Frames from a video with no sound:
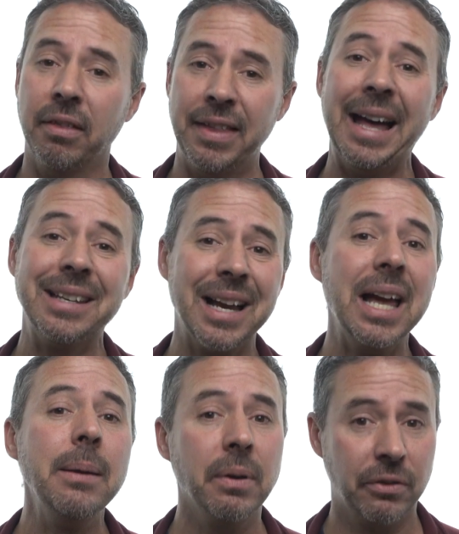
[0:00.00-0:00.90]
that
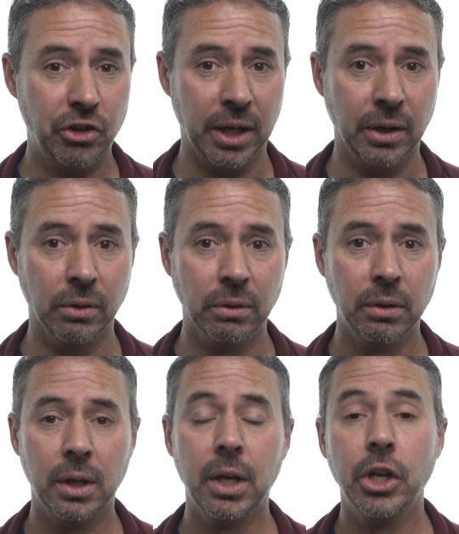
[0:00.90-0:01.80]
type of
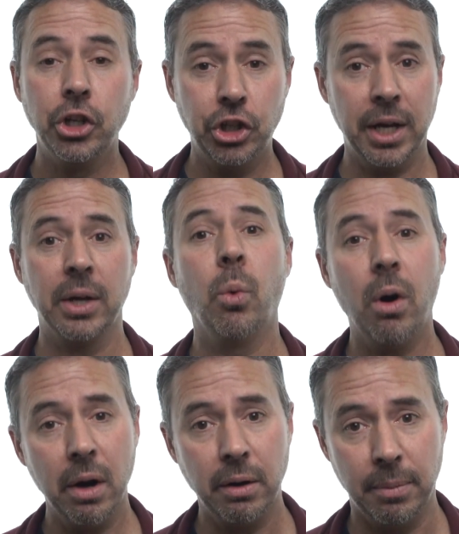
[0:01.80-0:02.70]
shingle shed
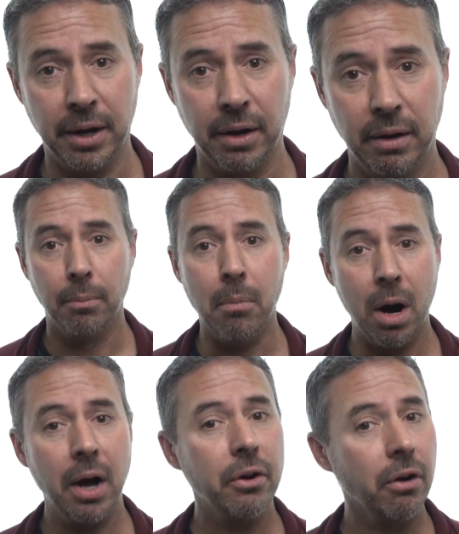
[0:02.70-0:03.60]
water better.
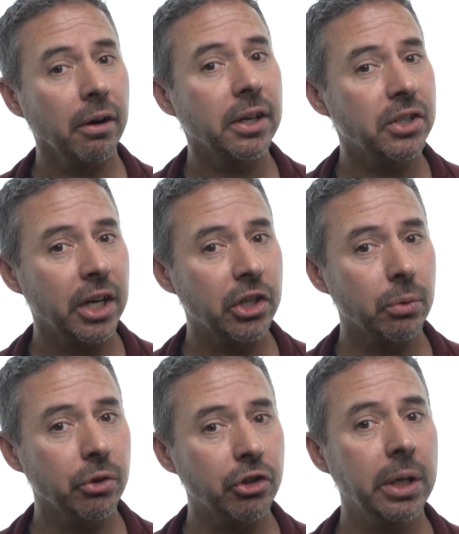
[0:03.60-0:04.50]
Modern
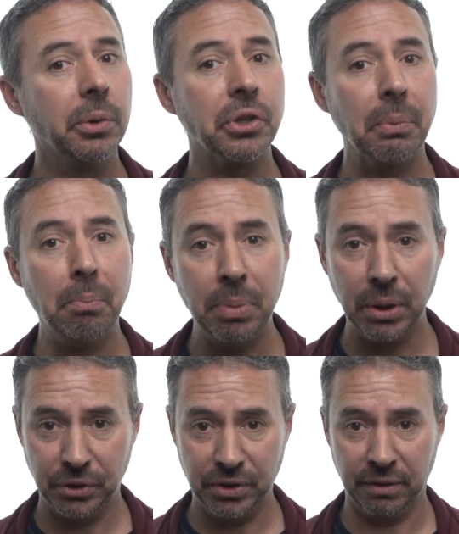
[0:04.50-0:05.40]
architectural shingles are
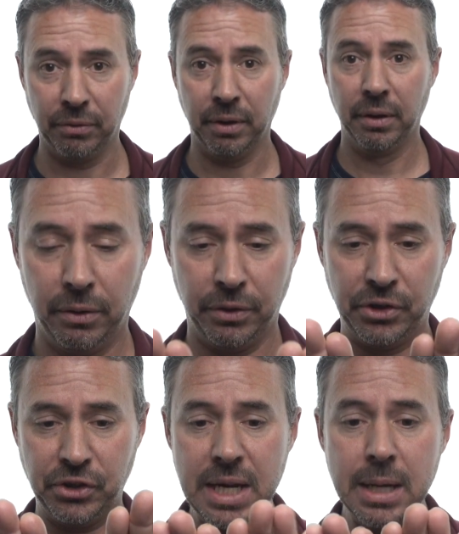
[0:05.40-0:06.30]
built different.
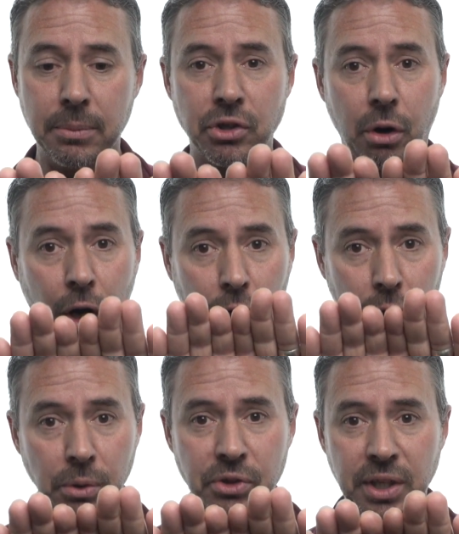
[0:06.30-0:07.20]
Their seams are
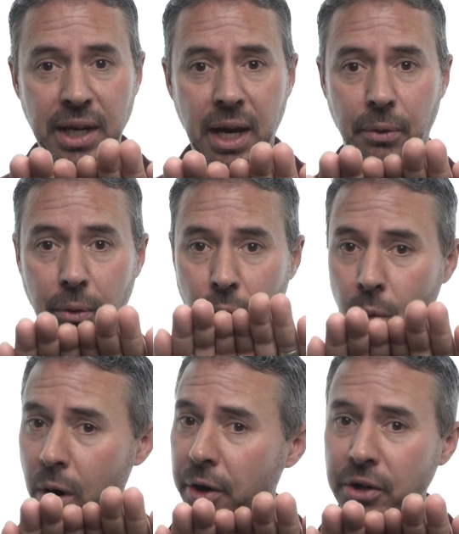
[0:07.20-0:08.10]
close together. The
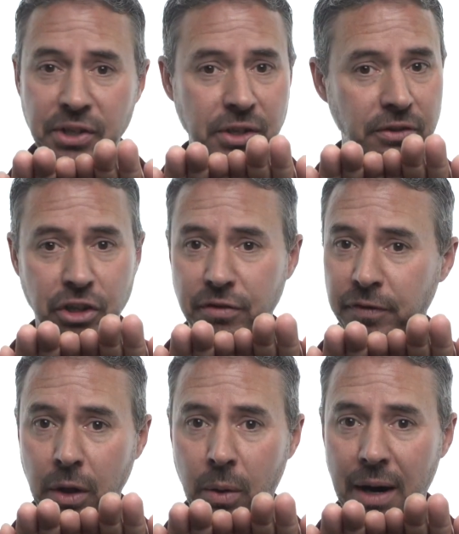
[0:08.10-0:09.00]
water doesn't just
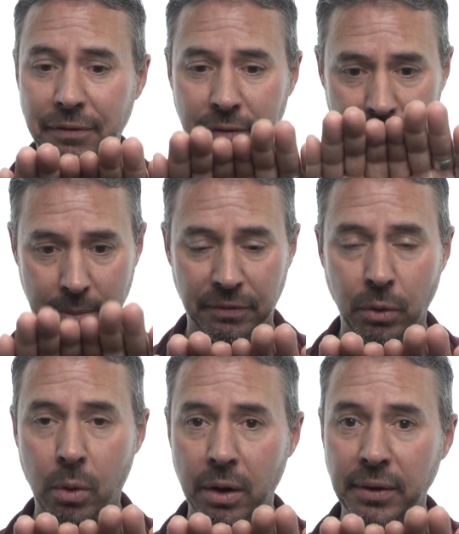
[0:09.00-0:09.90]
flow off of them. If
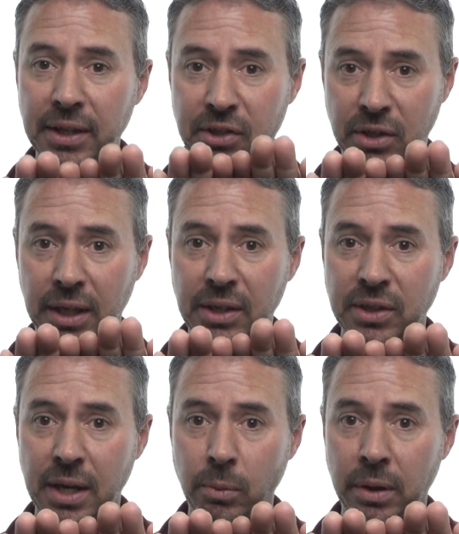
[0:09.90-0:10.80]
the water gets stuck
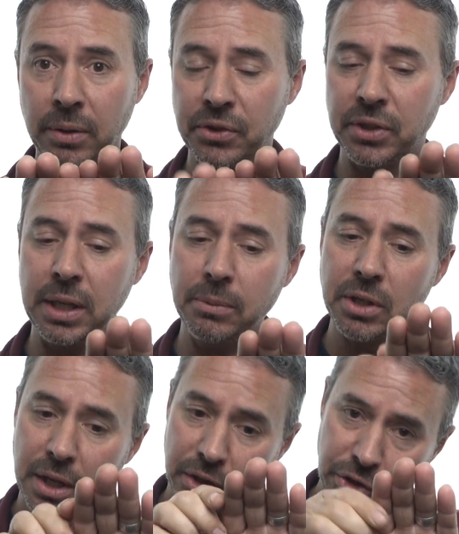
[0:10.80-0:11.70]
inside one of those
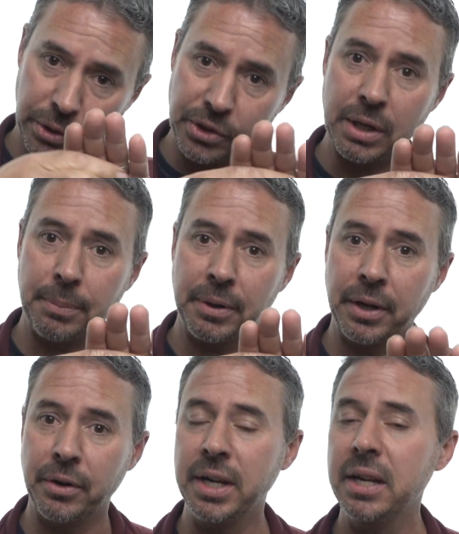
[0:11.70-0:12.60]
seams, turns up and
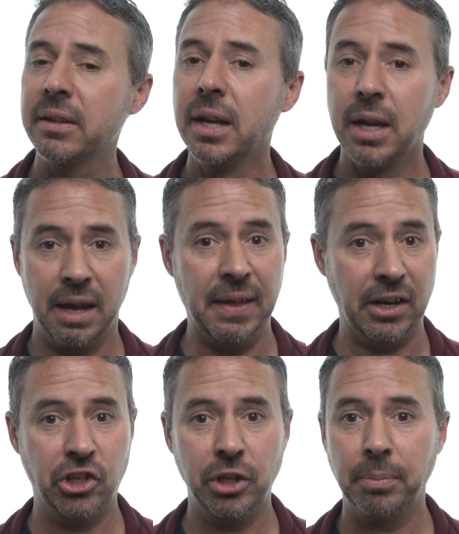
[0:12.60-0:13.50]
underneath,
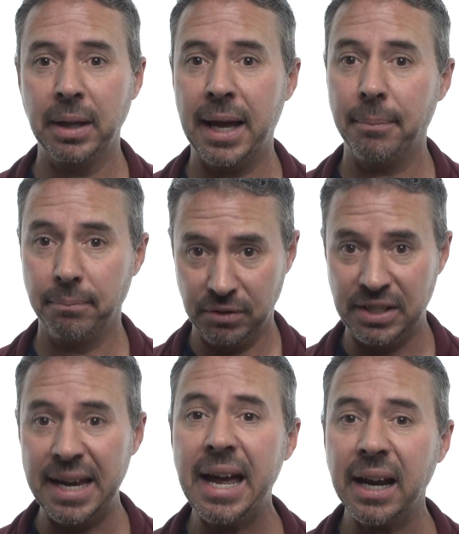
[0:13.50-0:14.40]
that shiplap
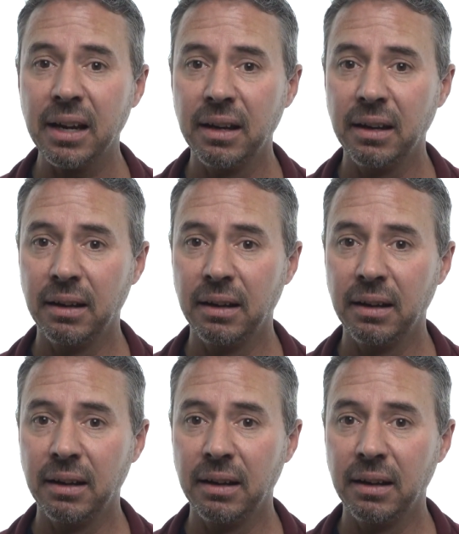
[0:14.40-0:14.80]
deck